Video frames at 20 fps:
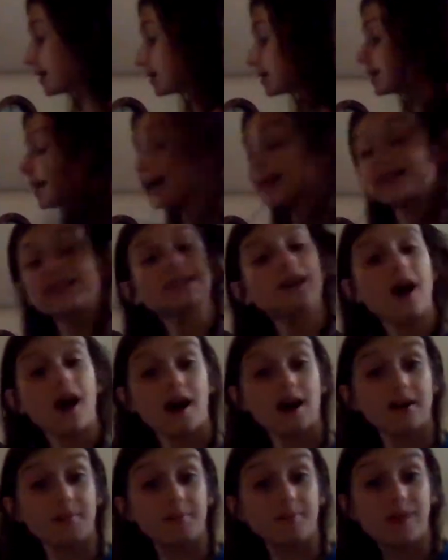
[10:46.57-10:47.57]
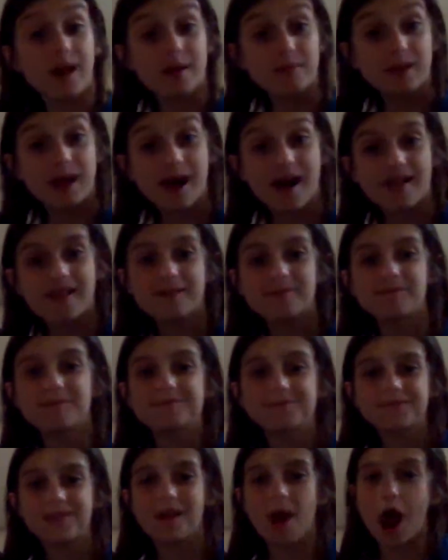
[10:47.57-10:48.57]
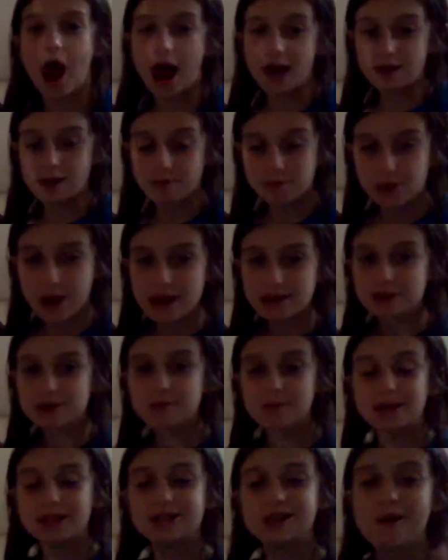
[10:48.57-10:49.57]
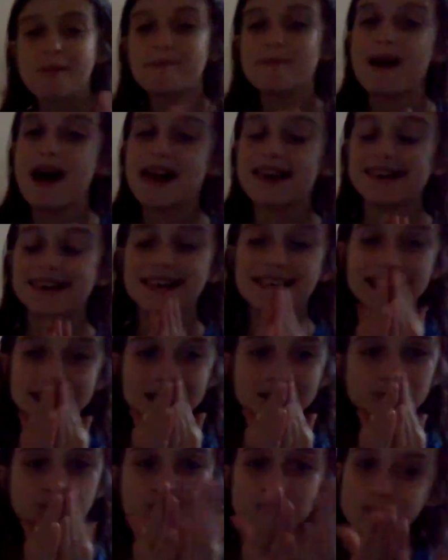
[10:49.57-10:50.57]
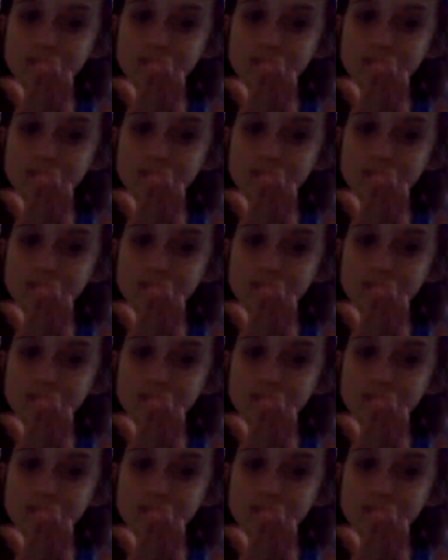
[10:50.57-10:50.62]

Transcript: yada yada, blah blah. I love you guys so much. Bye, guys.